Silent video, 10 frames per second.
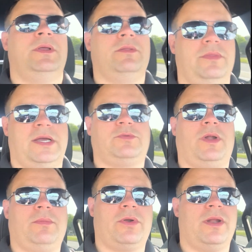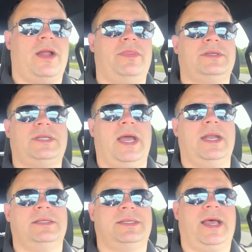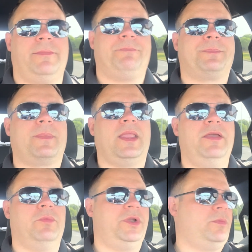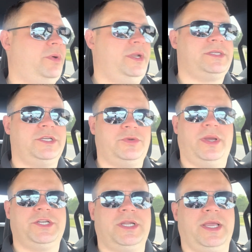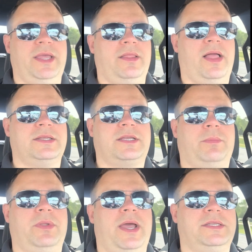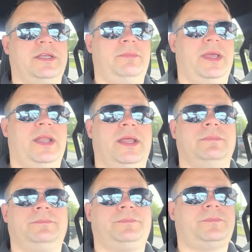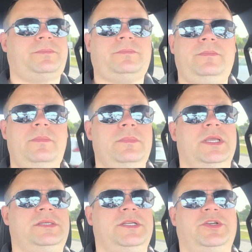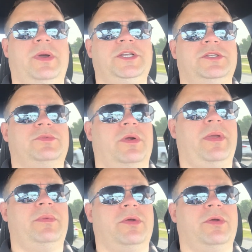that's what I'm learning on this diet, is that even when you're put in a situation, again, the last couple nights I've been in situations where maybe there